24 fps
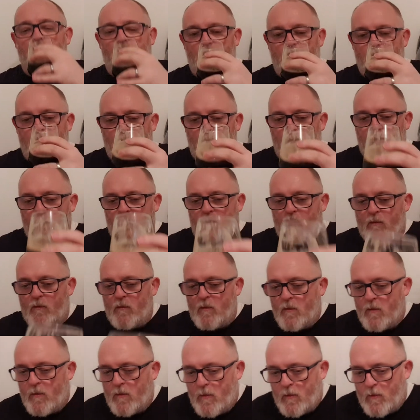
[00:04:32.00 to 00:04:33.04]

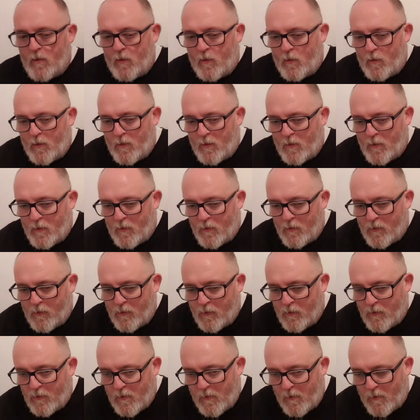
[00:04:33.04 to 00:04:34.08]

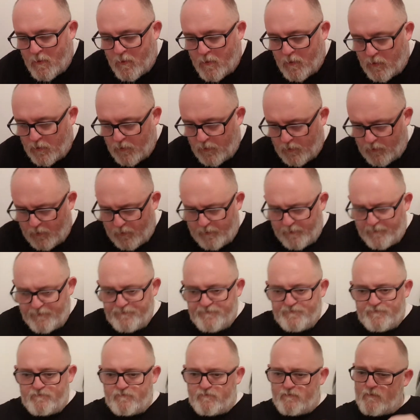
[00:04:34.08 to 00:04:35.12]

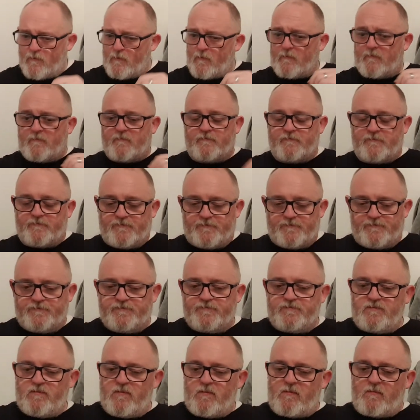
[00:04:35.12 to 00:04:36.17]

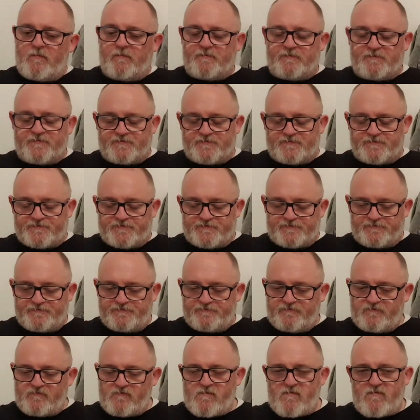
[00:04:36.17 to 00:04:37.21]

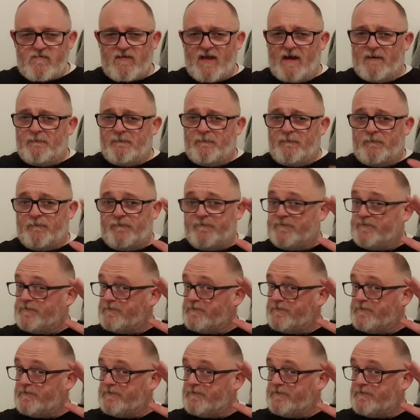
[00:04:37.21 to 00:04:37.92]
No one is speaking in this clip.